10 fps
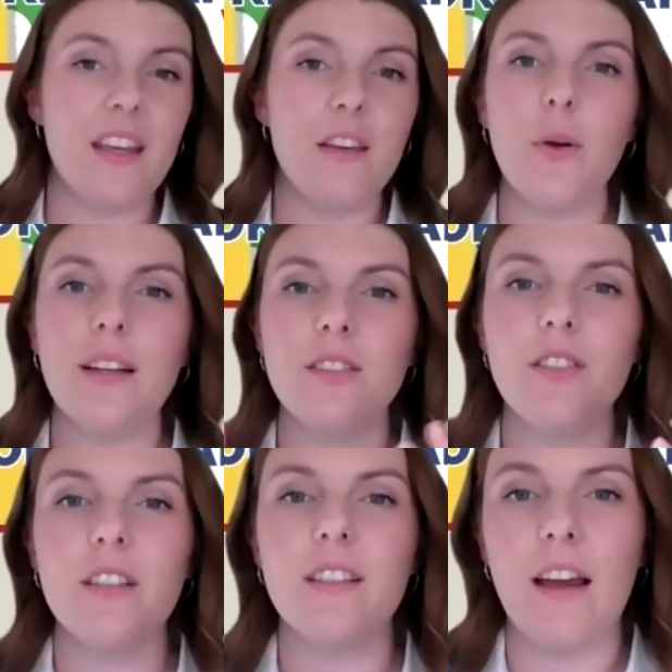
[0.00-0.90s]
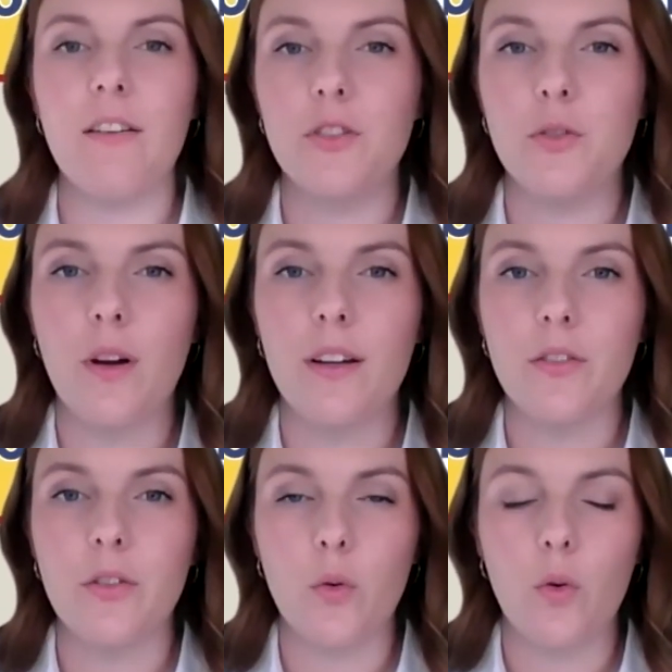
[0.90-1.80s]
If you had to
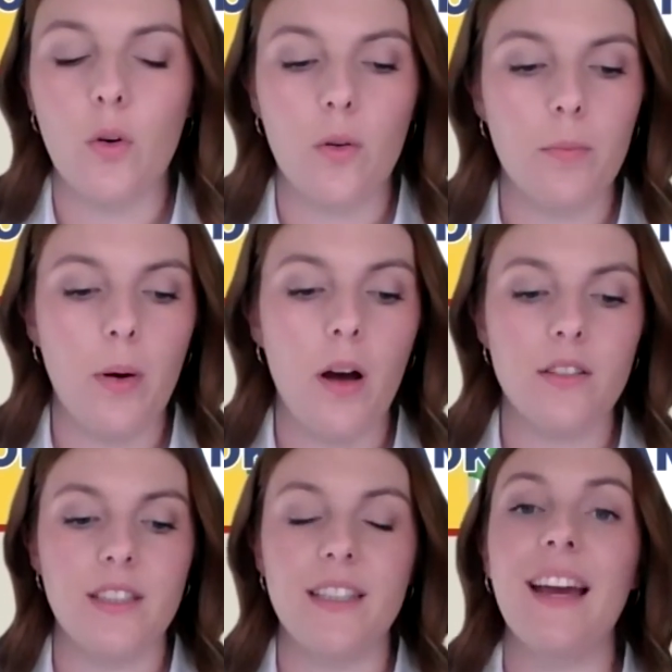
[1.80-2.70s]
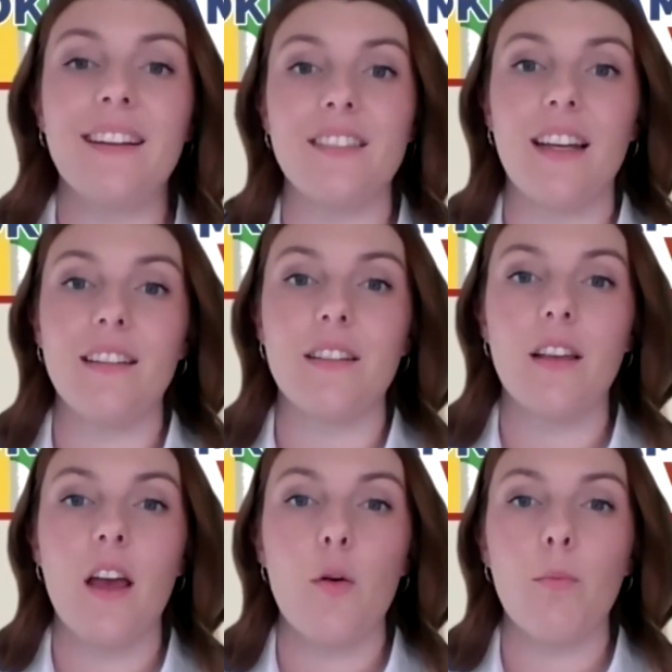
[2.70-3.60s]
characterise your party candidates
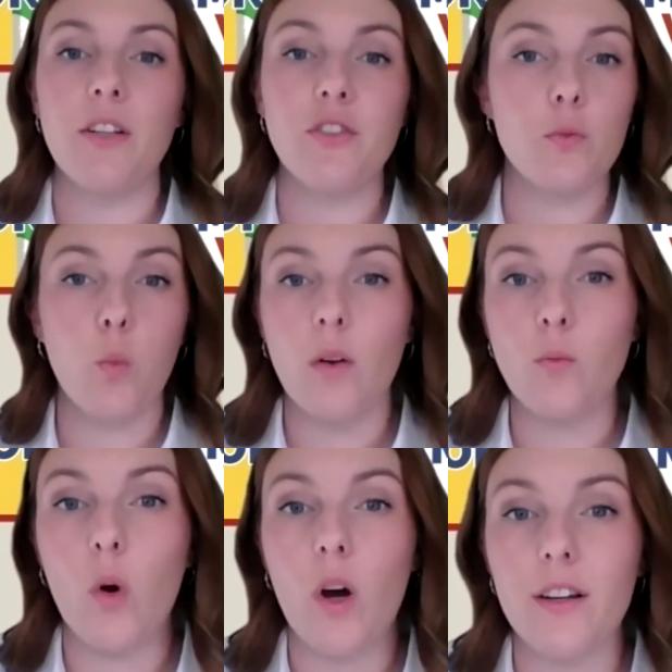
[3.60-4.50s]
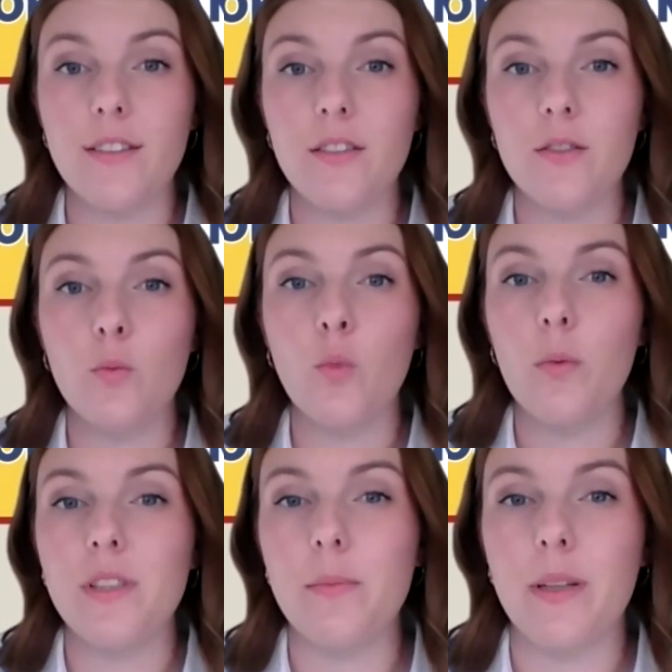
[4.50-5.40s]
by just one word, what
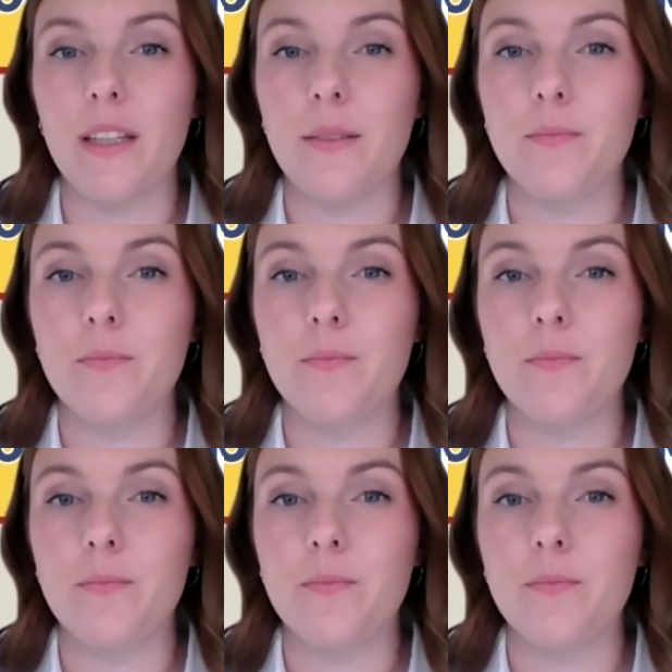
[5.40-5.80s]
would it be?